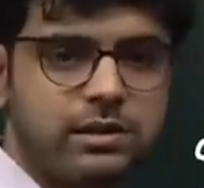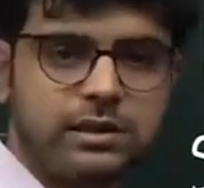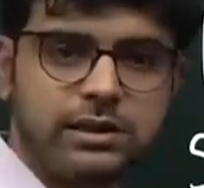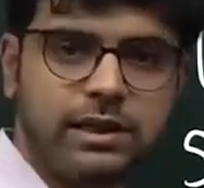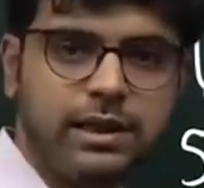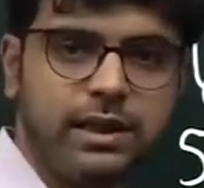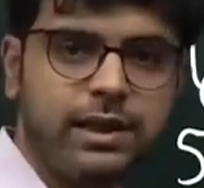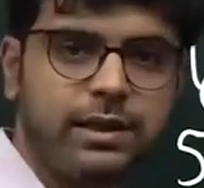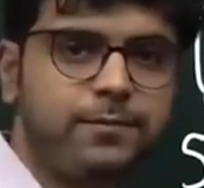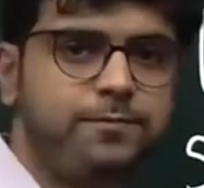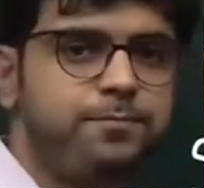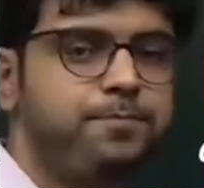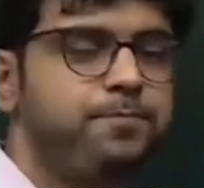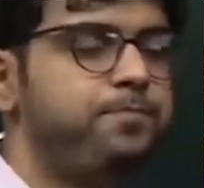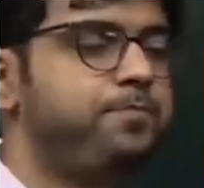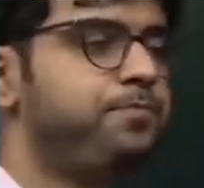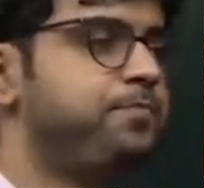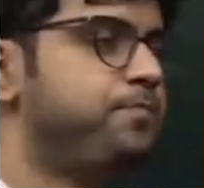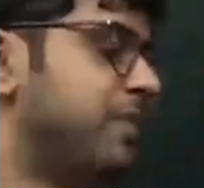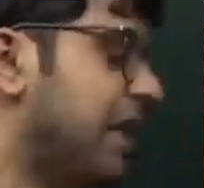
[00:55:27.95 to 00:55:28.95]
Okay?
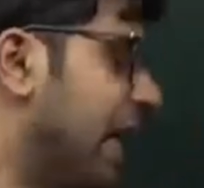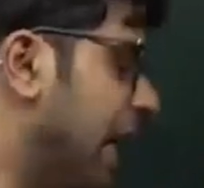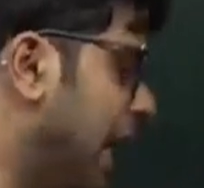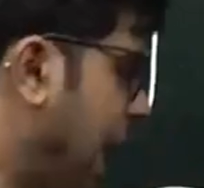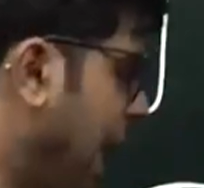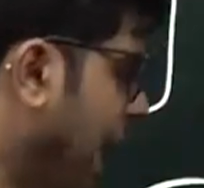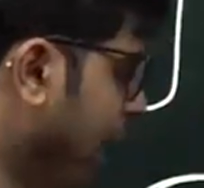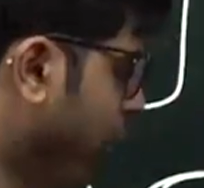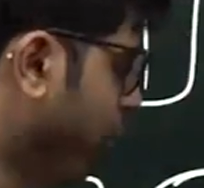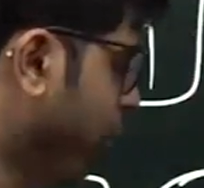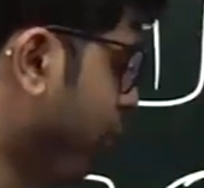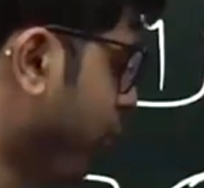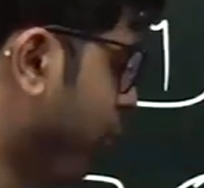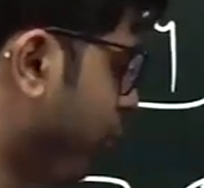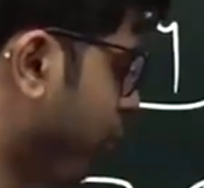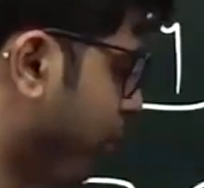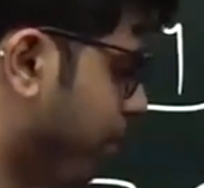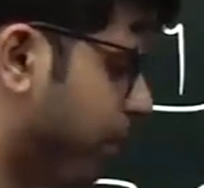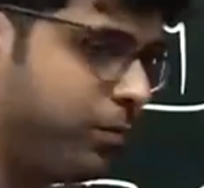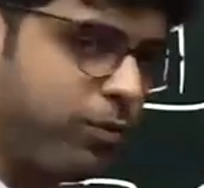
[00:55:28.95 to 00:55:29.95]
I own
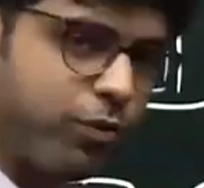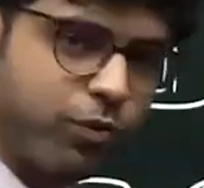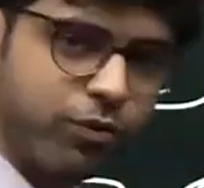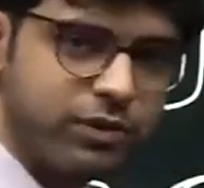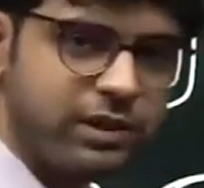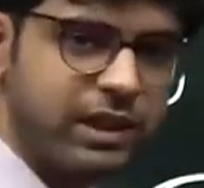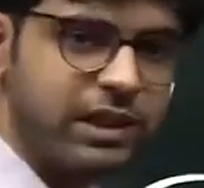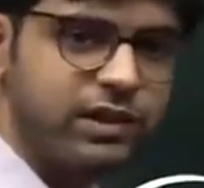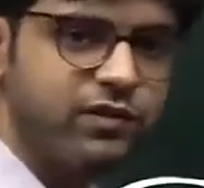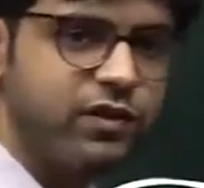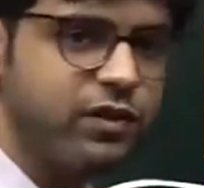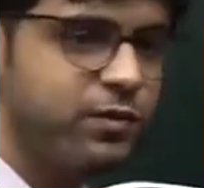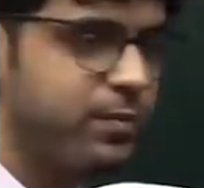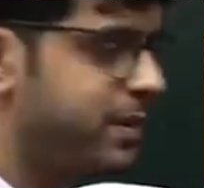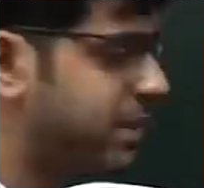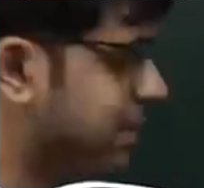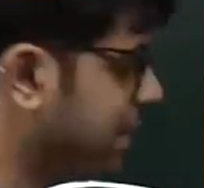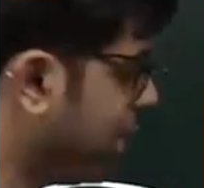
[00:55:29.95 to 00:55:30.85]
two shares, which means